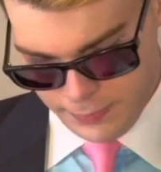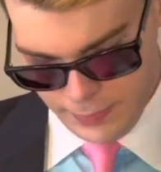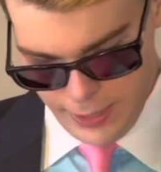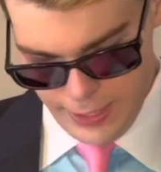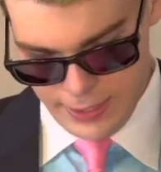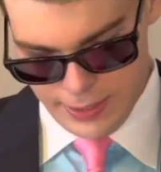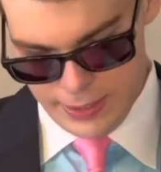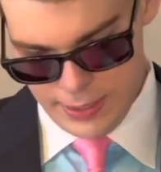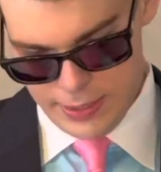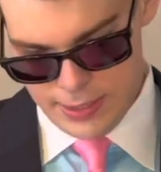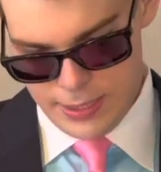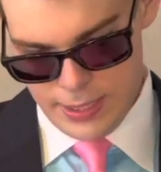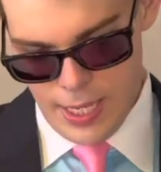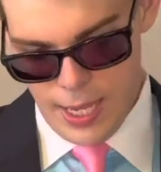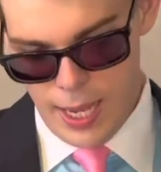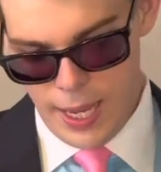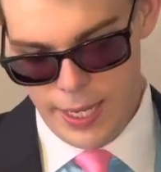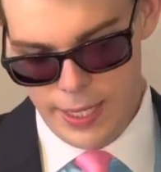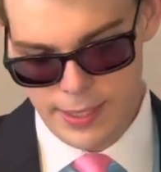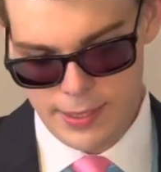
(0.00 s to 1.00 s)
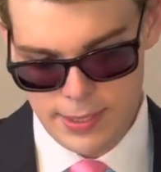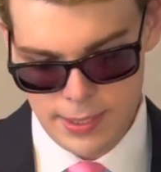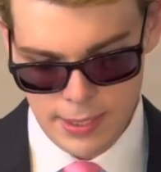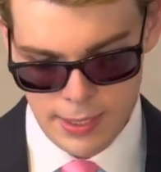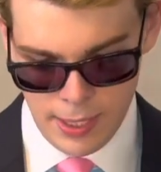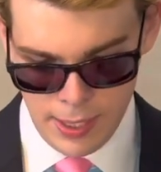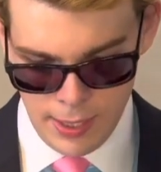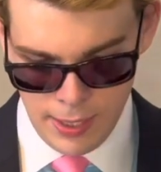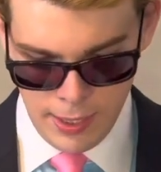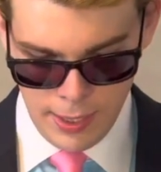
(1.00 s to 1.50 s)
like these ties,
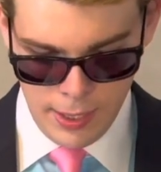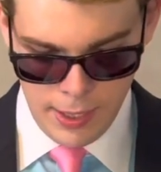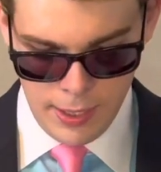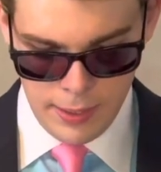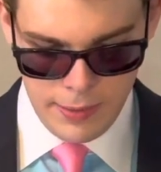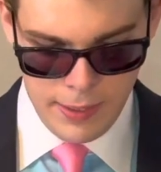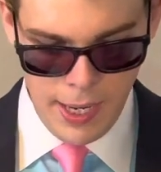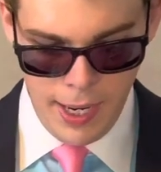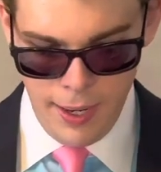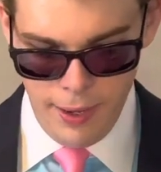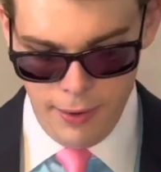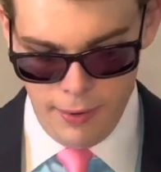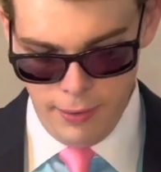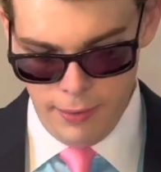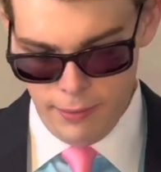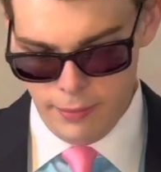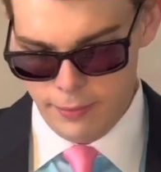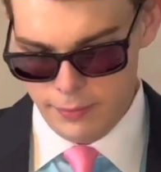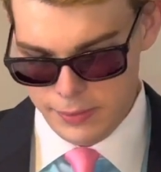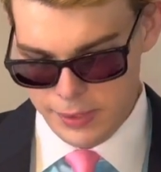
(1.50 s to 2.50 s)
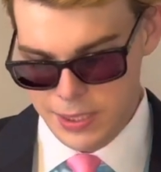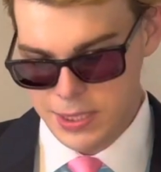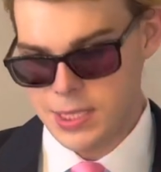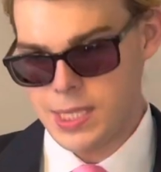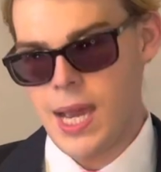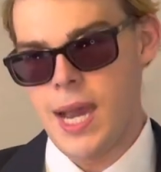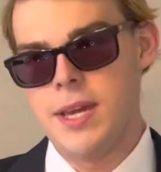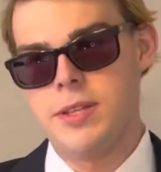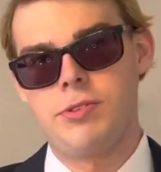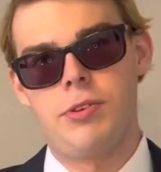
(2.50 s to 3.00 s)
now these
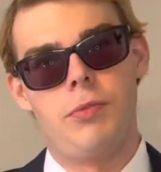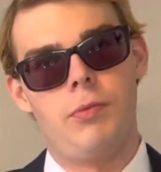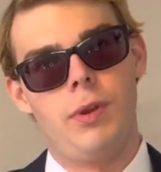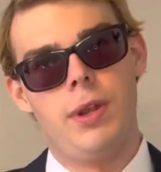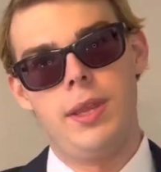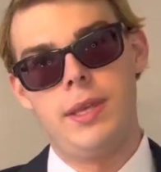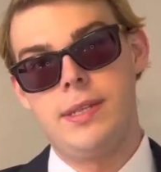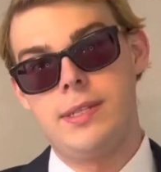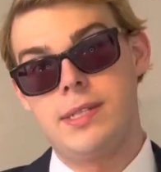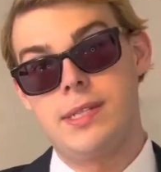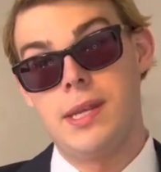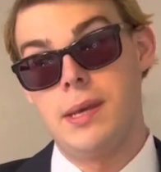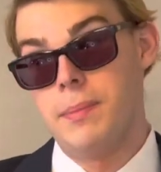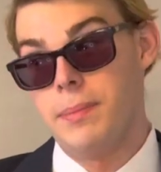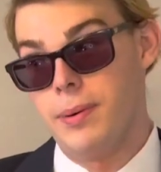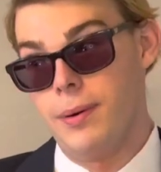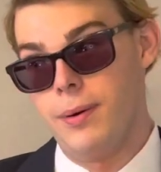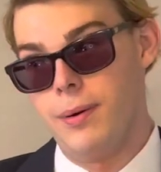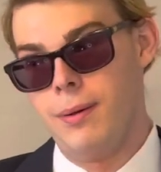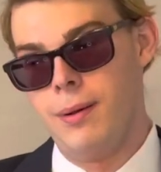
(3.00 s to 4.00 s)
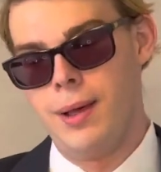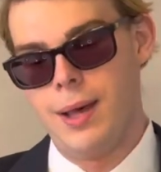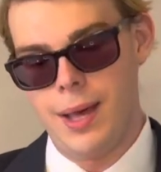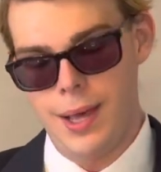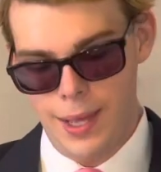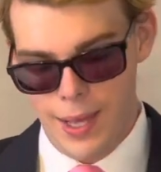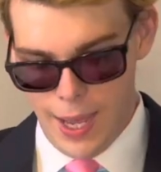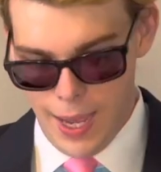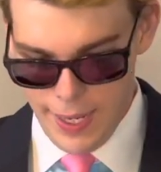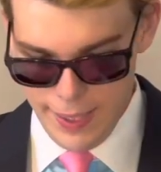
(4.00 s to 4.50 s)
ties are really simple.
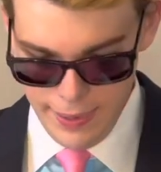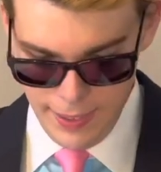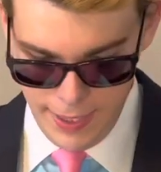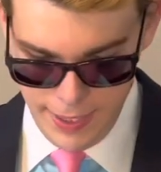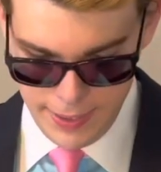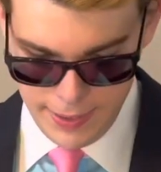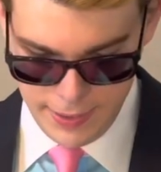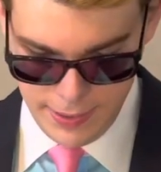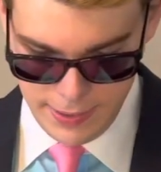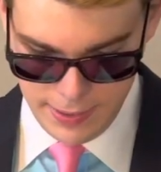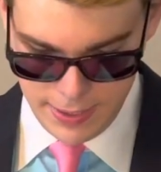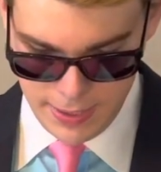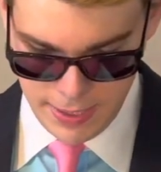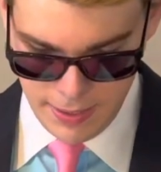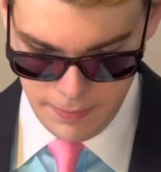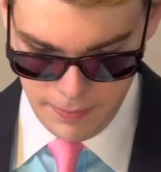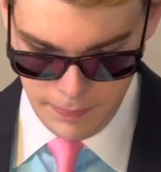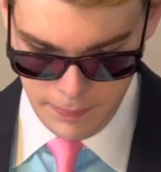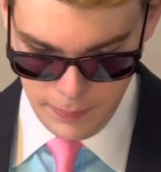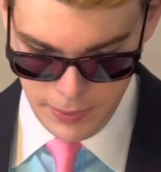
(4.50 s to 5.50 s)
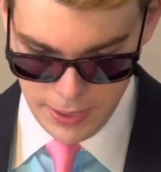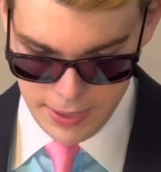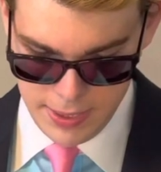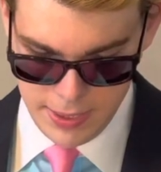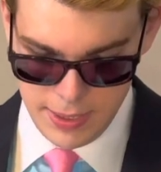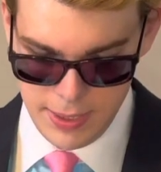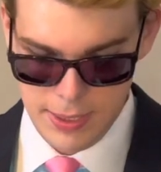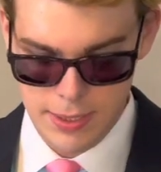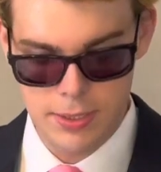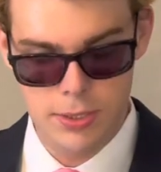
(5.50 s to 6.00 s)
I like the
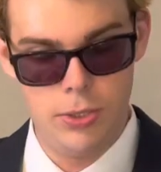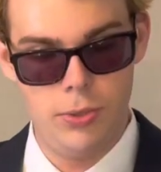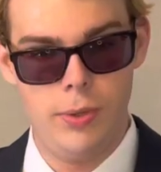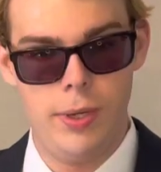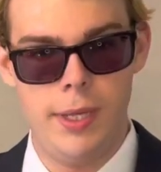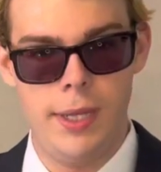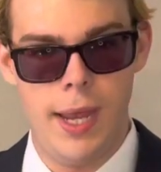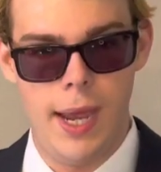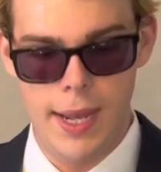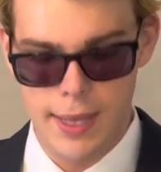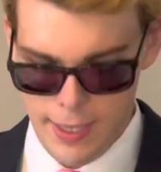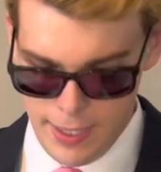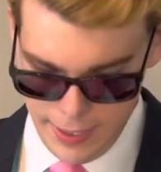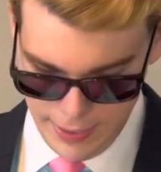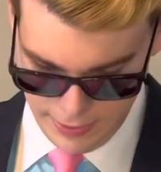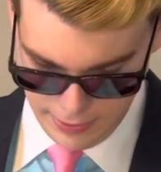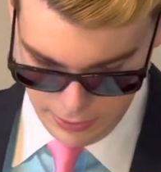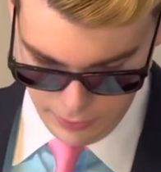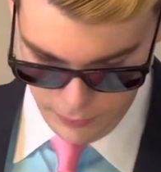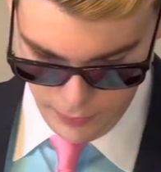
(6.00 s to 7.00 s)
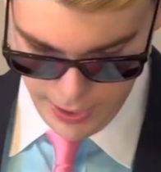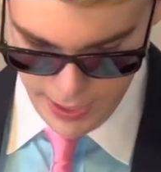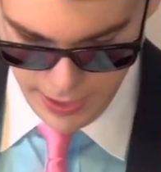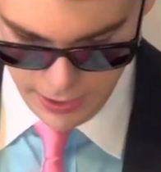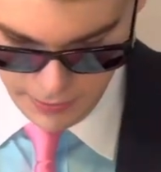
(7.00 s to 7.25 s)
simplicity to it. I like the way